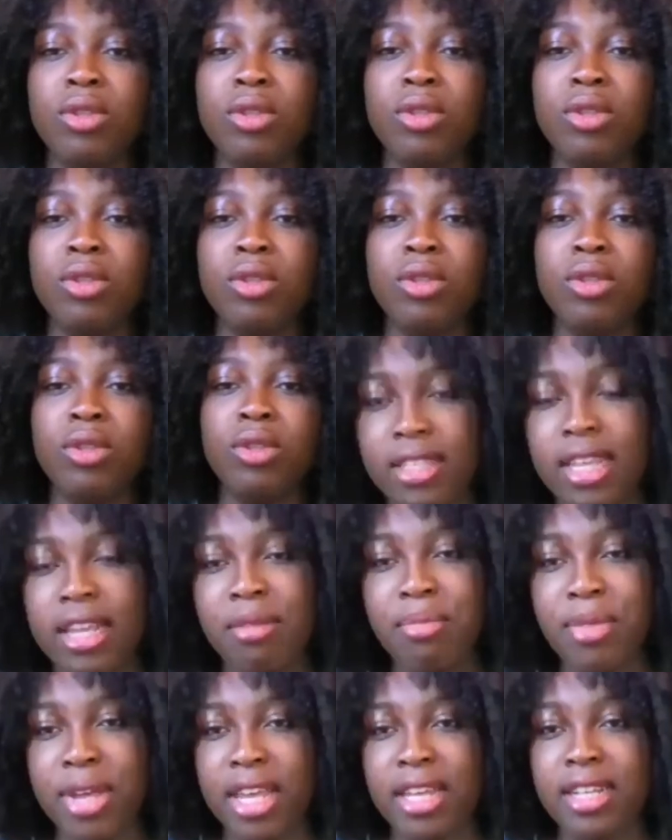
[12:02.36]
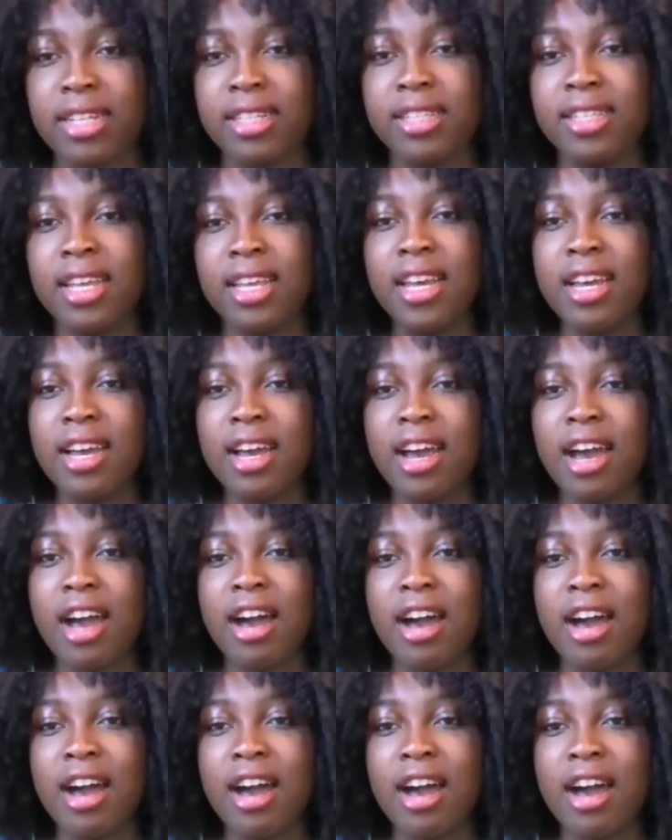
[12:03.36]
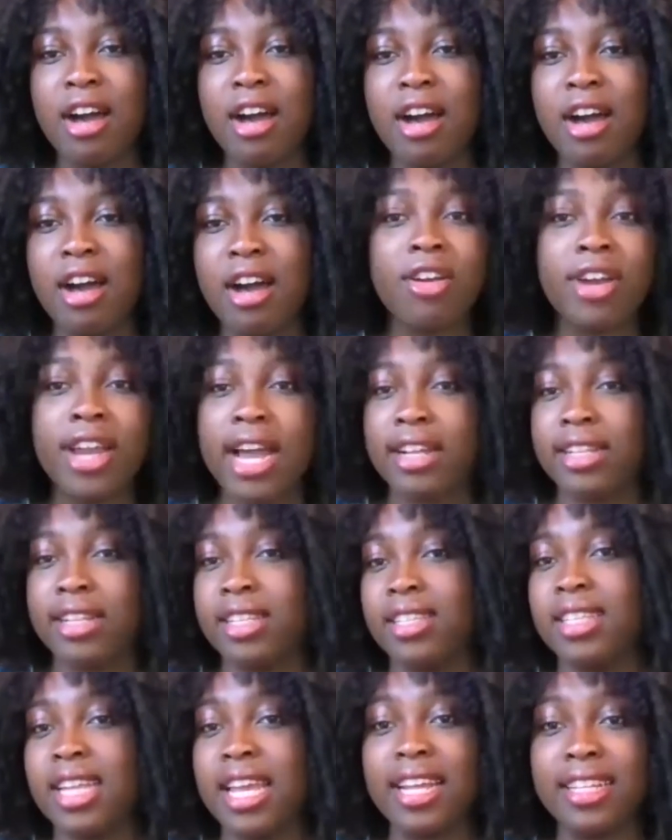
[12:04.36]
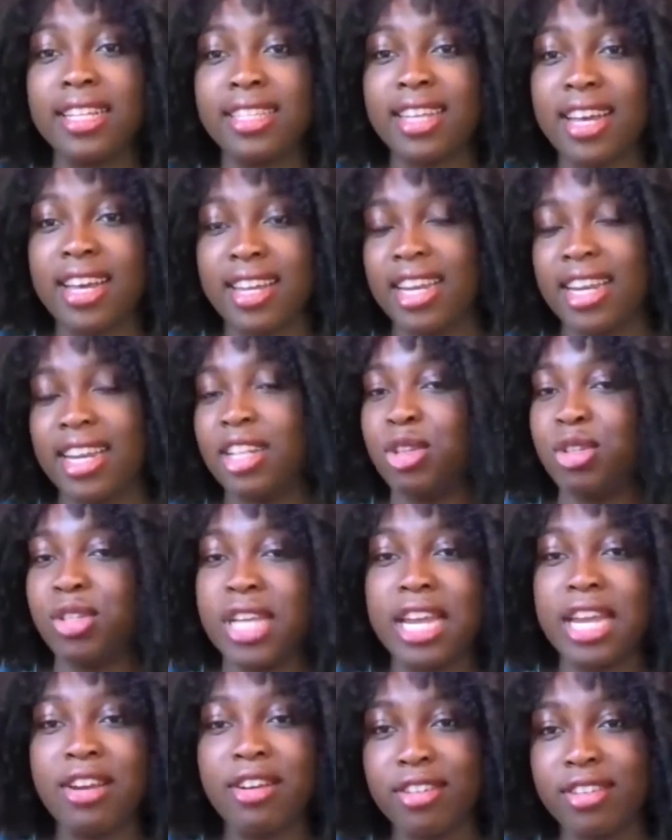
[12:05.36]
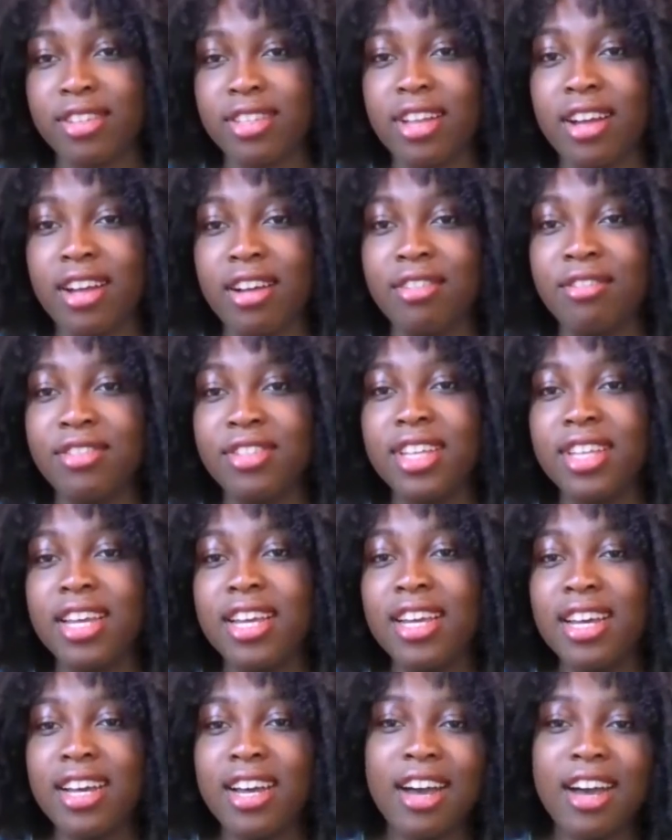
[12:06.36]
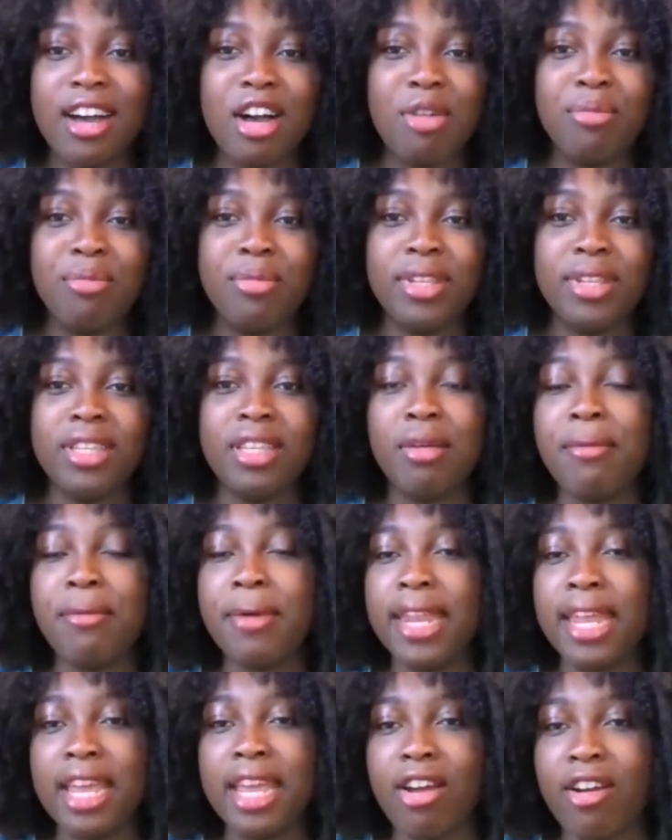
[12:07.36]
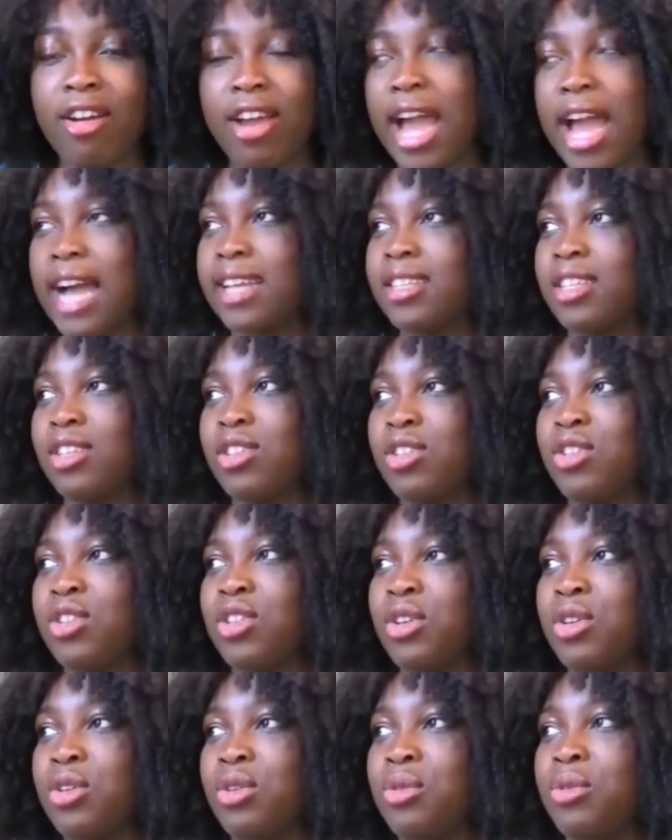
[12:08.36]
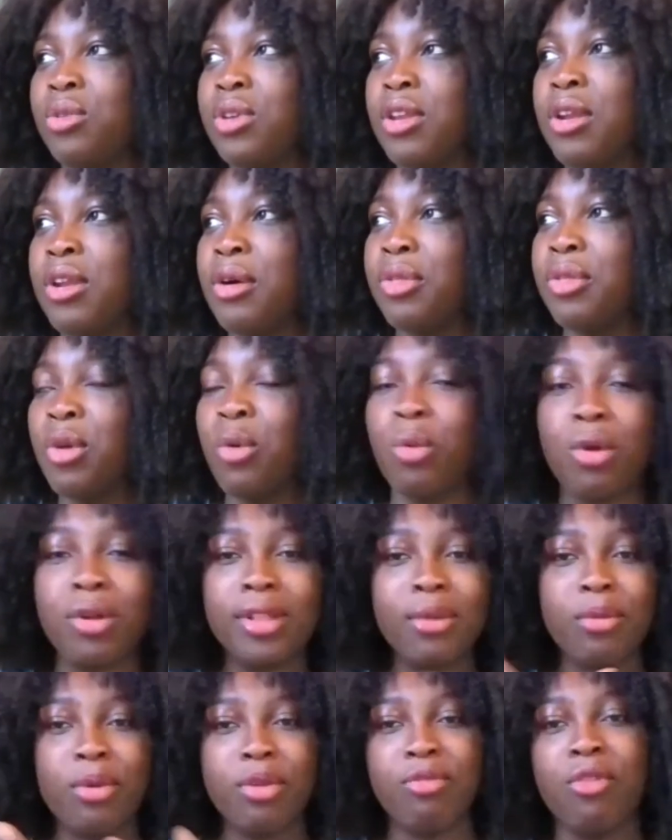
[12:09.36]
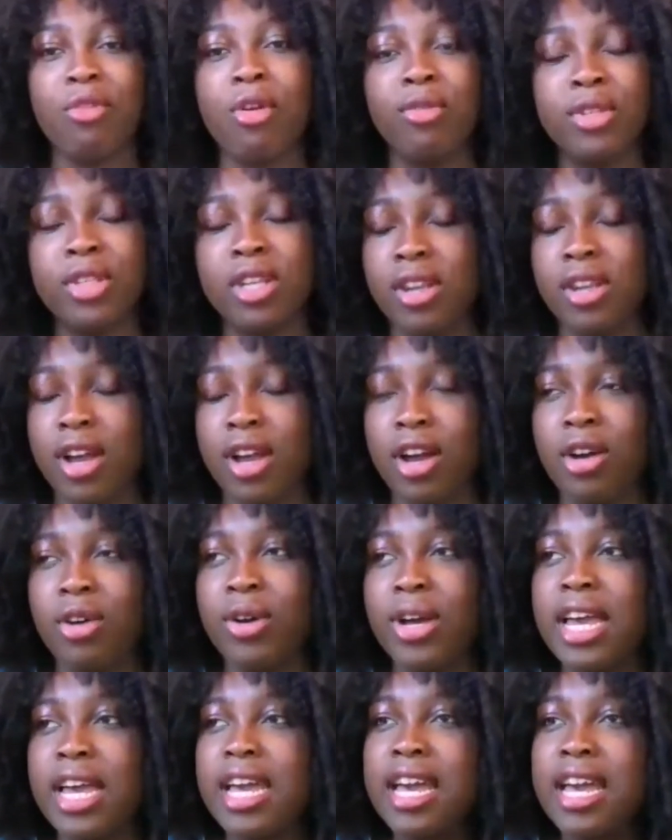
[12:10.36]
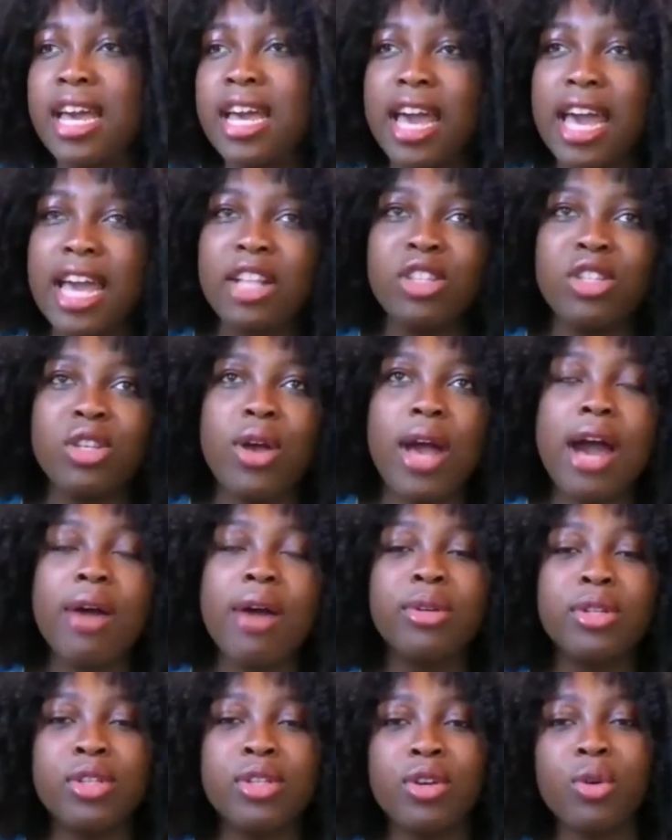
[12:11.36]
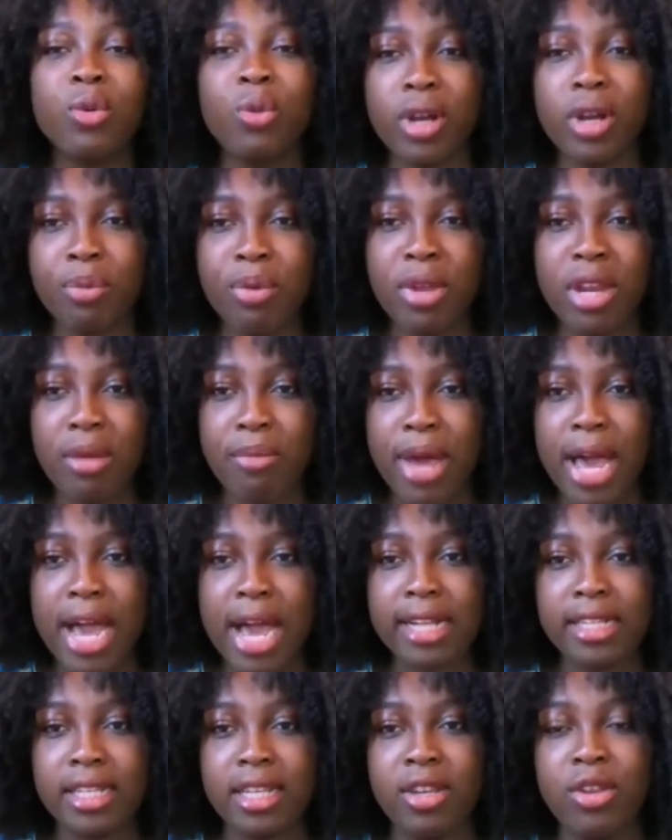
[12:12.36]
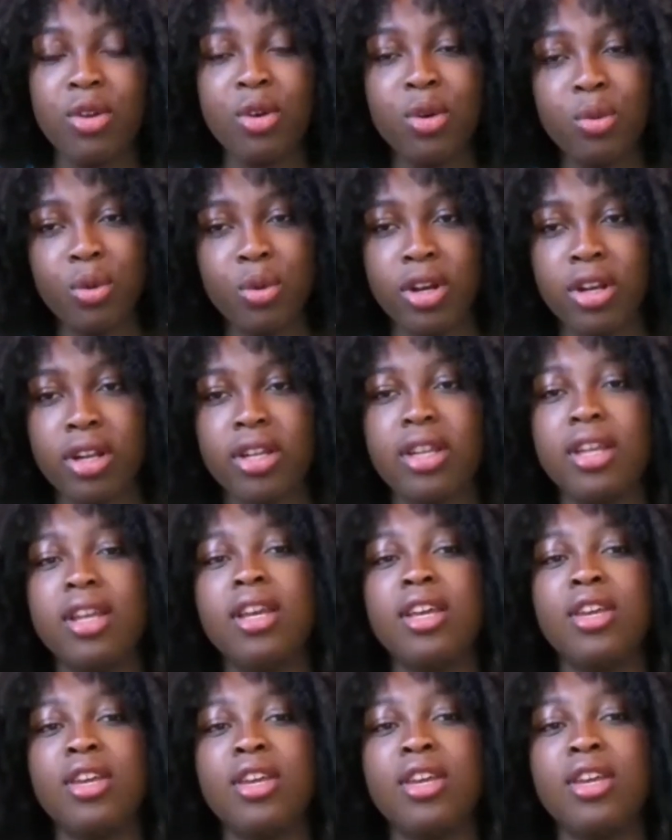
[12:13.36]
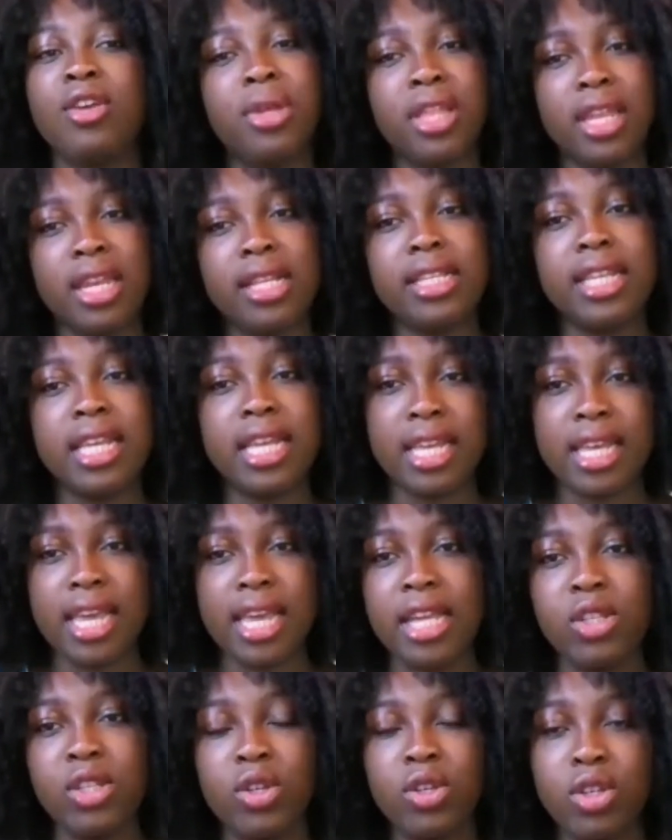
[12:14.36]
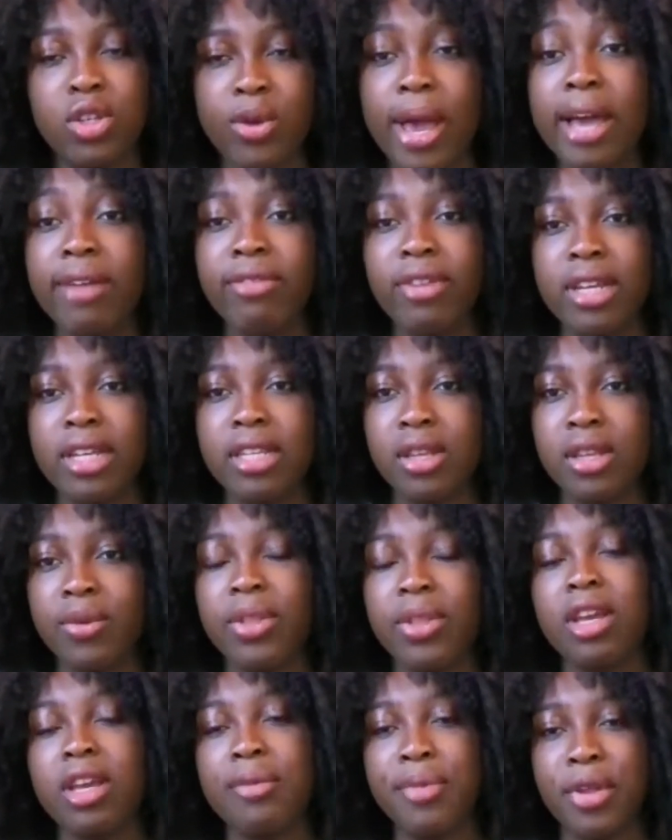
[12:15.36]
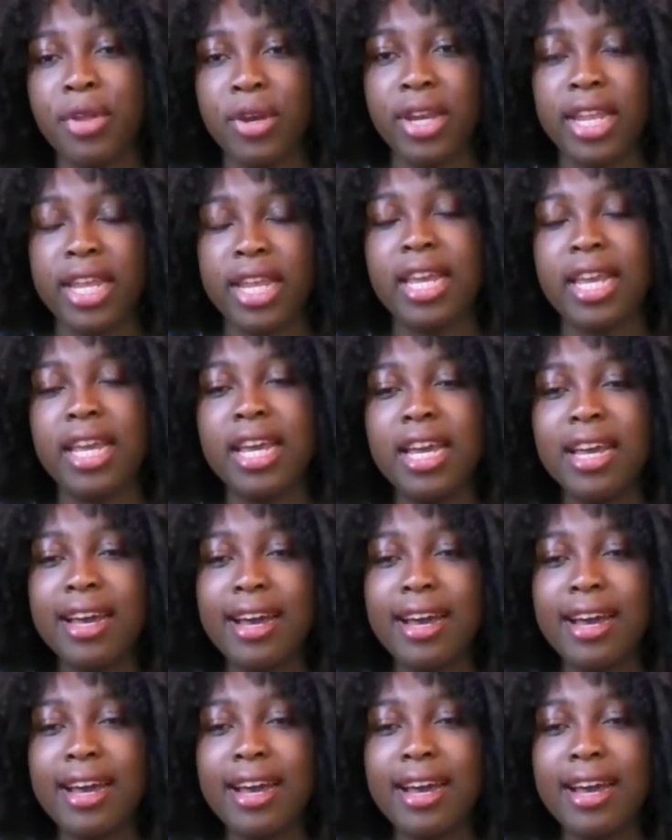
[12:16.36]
distancing means, learn how to stay inside and entertain ourselves, limiting our access to, you know, the world that we've grown to know. And so how has your work been impacted? Your work, your ability to engage and do advocacy with the community,